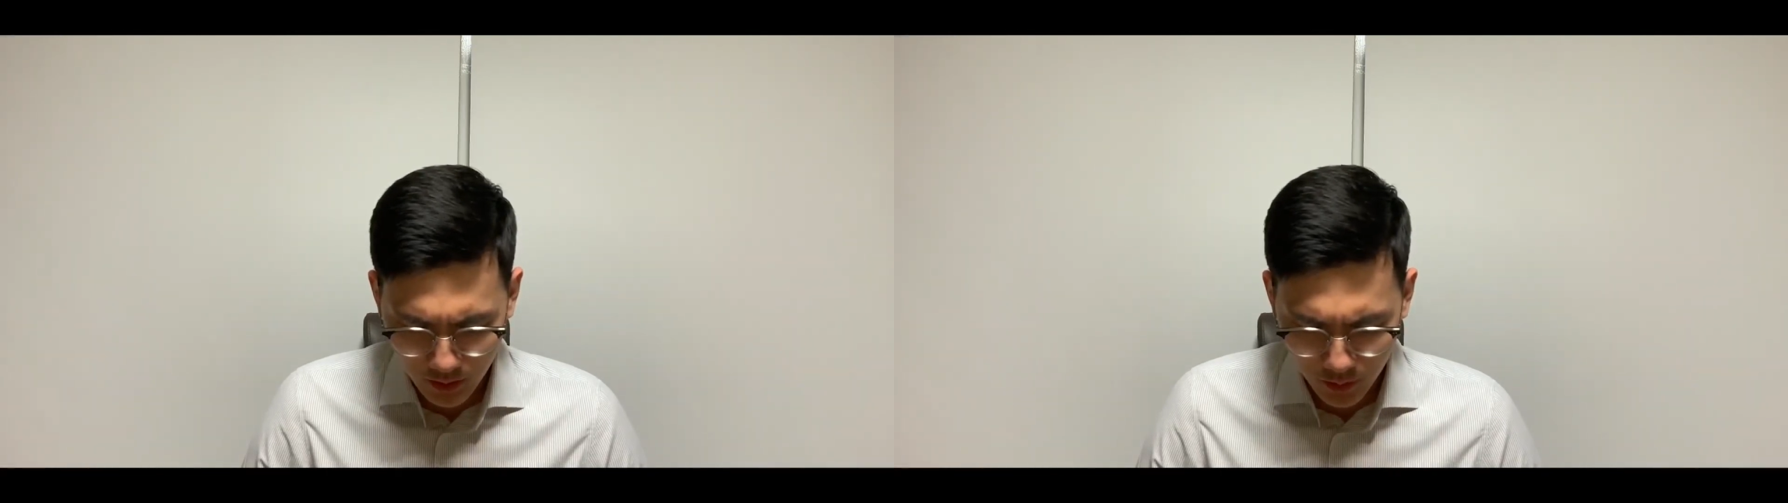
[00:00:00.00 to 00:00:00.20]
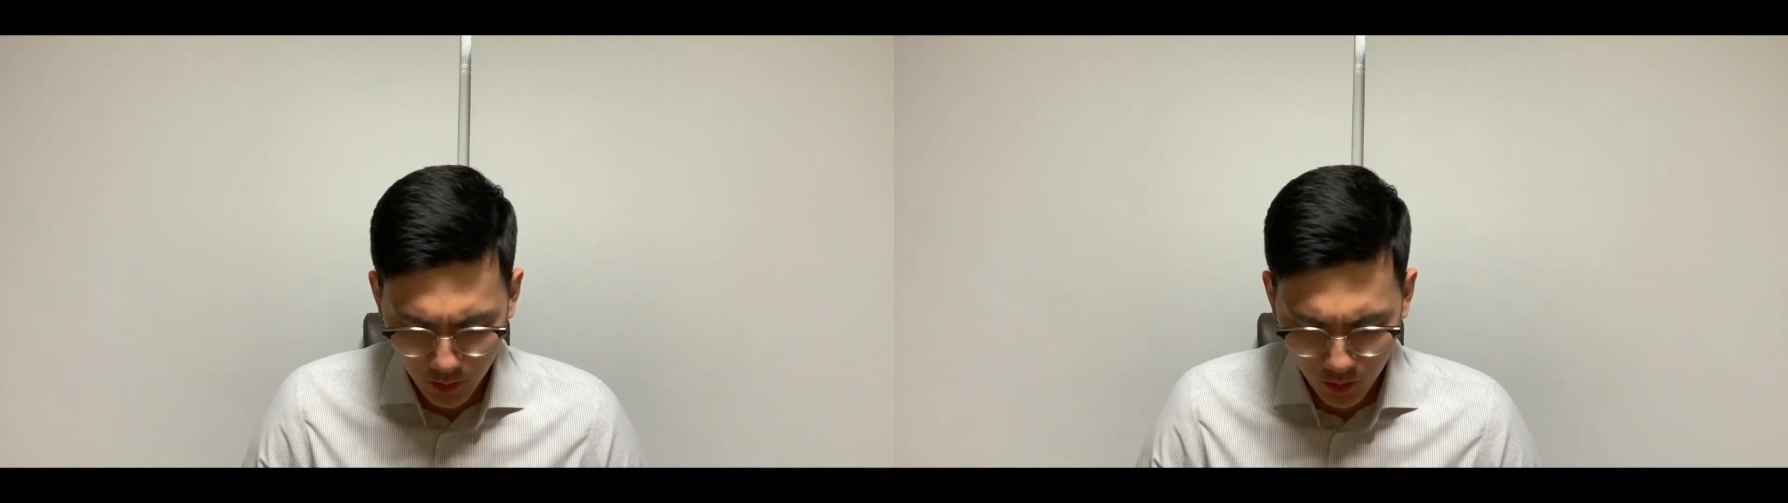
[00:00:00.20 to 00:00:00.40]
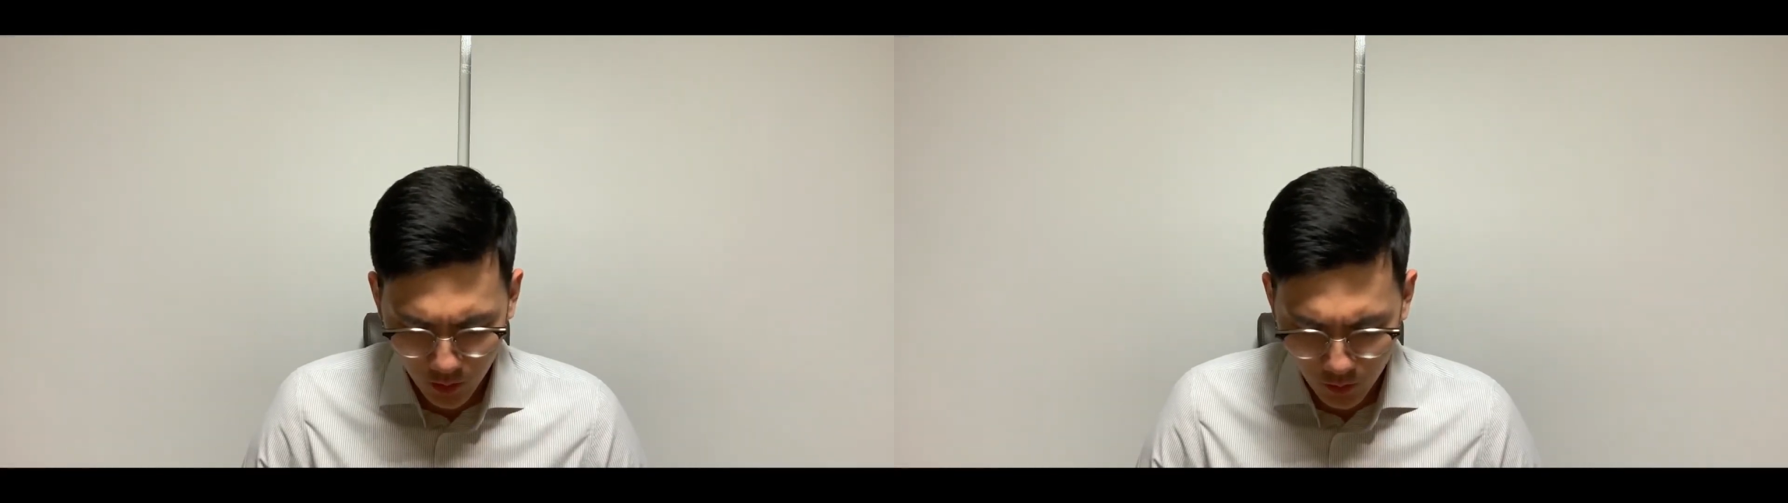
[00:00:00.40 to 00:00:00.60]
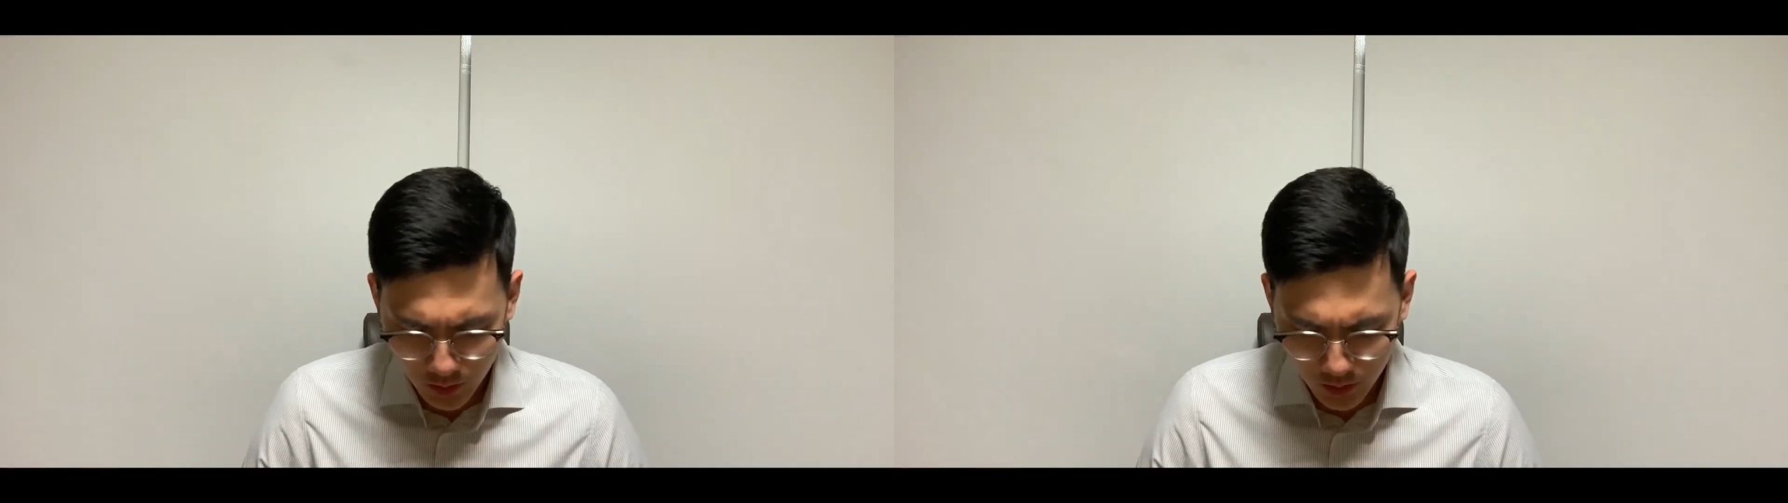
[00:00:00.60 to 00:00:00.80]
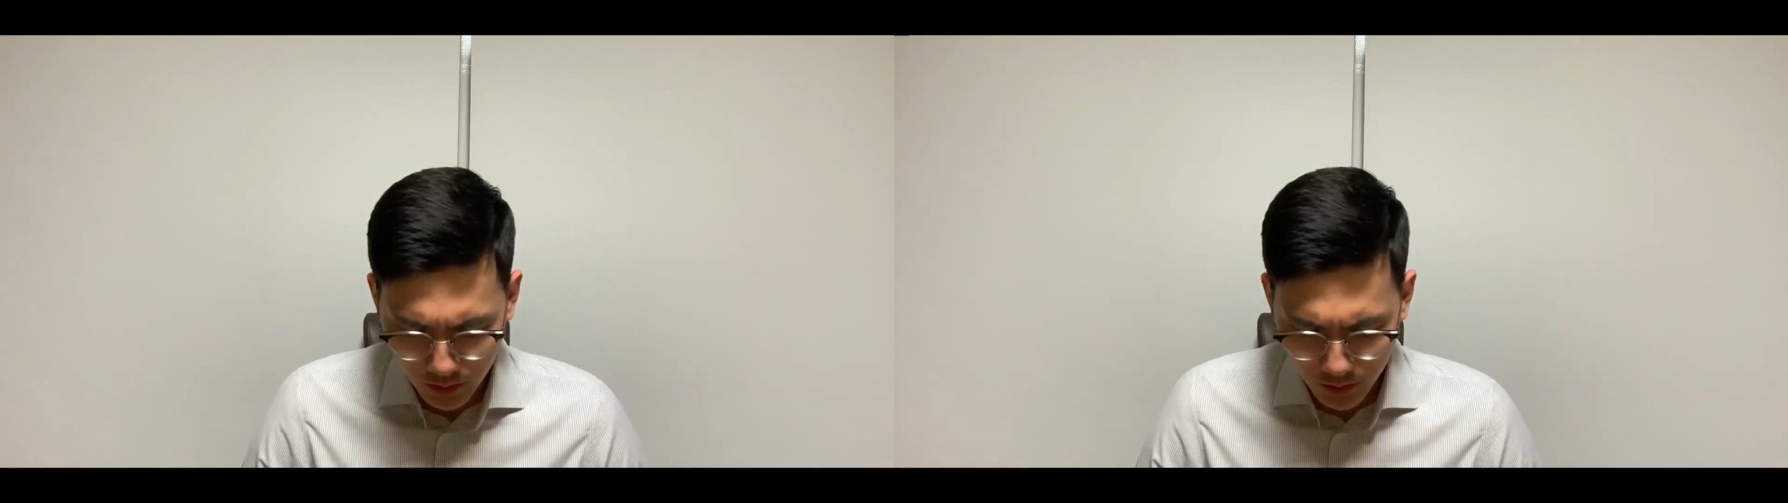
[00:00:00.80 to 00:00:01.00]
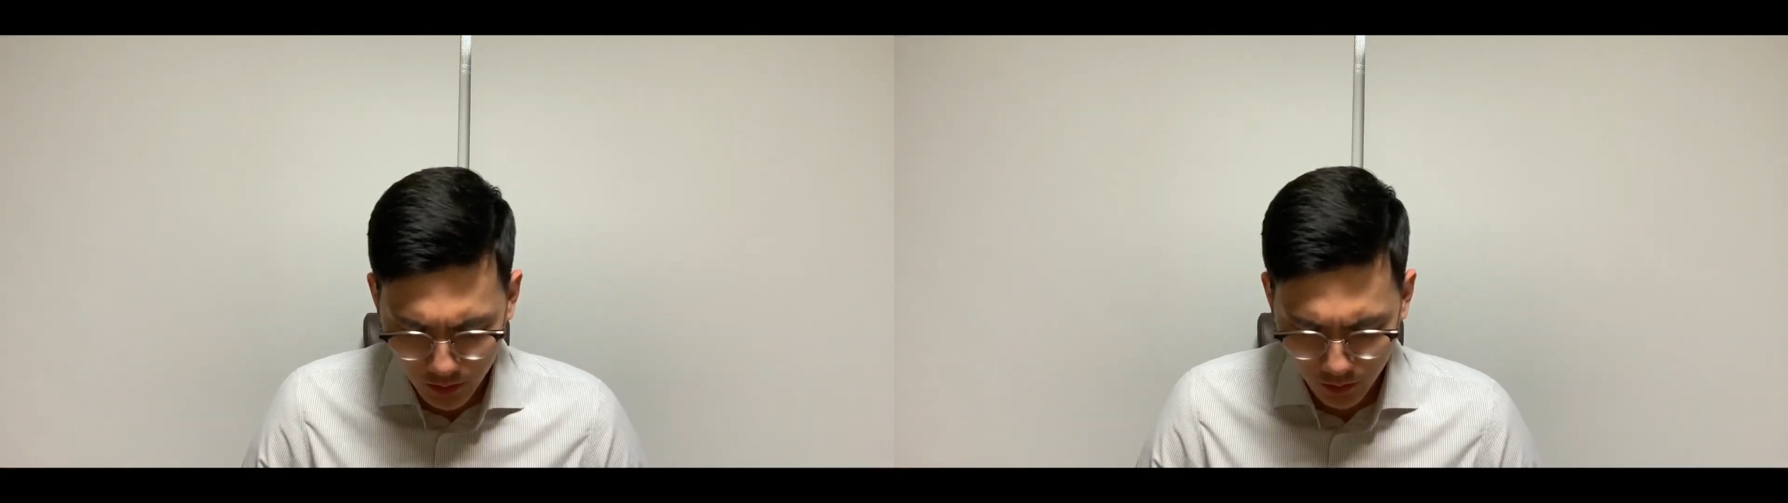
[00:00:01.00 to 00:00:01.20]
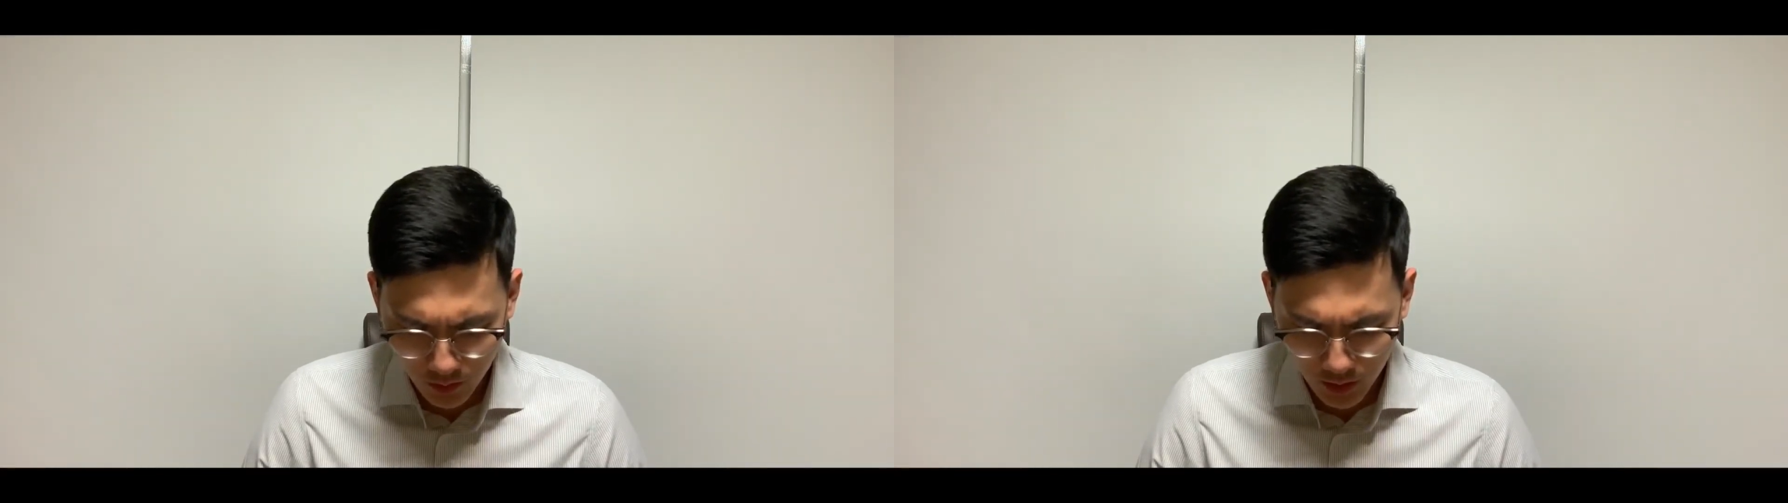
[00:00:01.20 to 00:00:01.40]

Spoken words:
but only through the